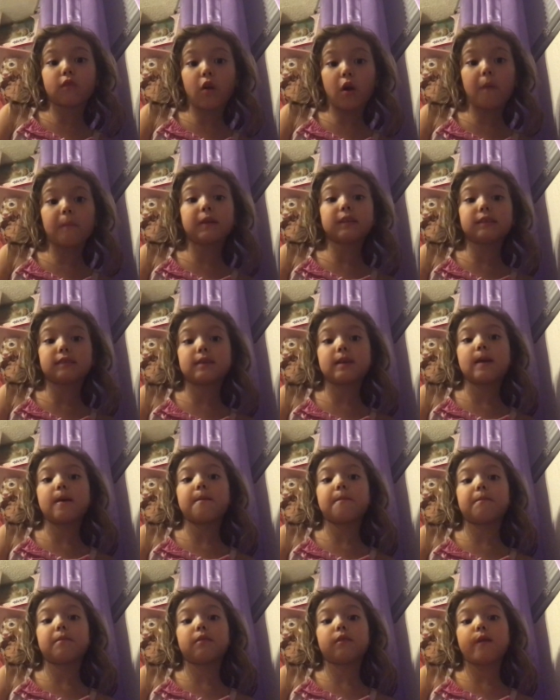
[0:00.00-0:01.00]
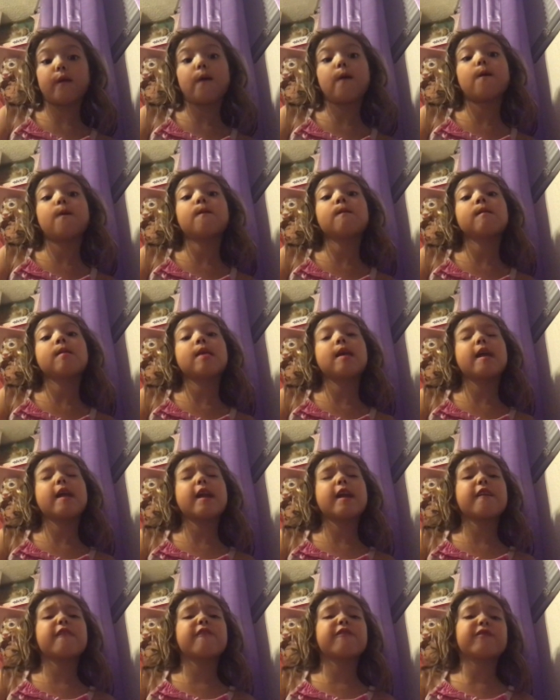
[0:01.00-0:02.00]
comments down below
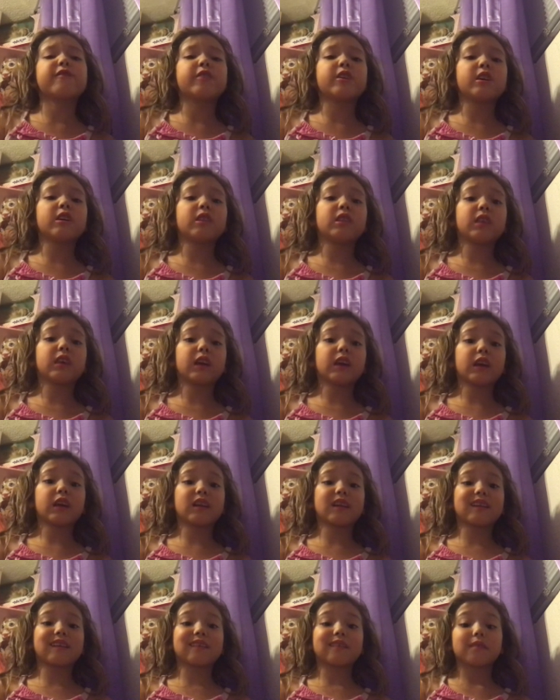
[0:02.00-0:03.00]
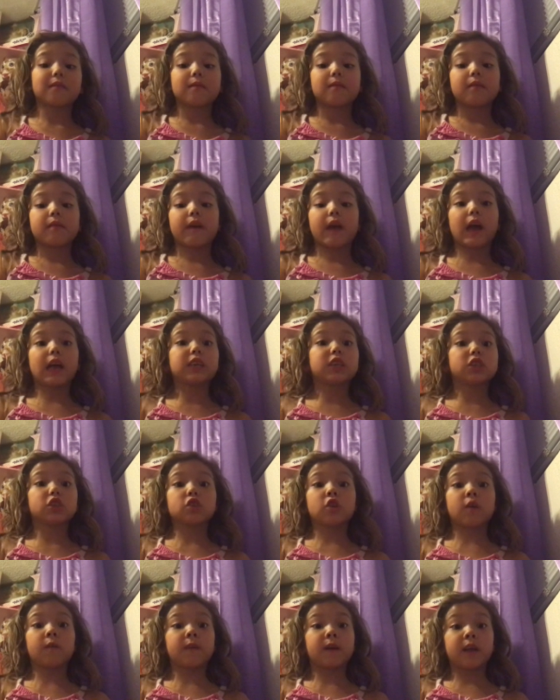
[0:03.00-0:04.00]
if you think I
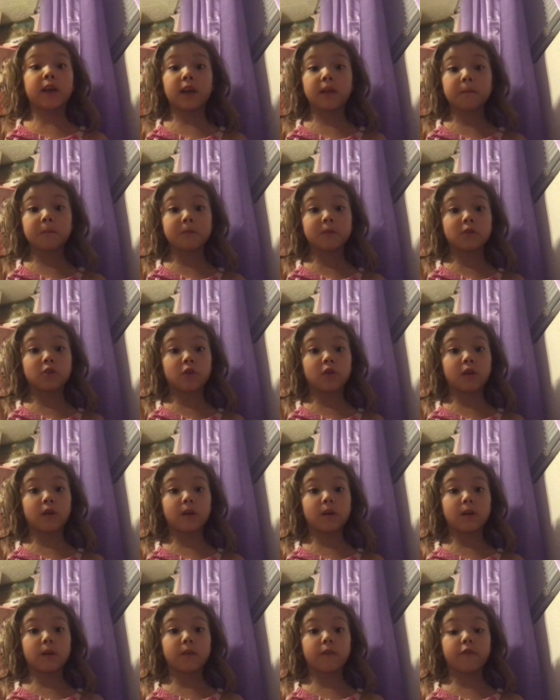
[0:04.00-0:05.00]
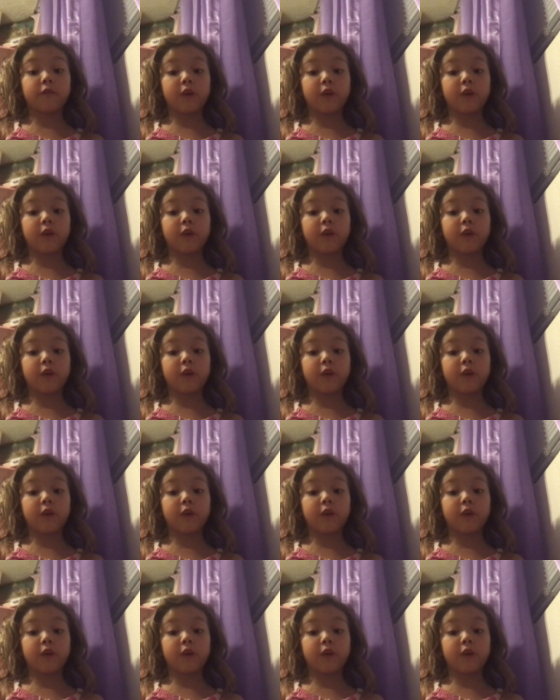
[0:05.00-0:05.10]
deserve a hamster and if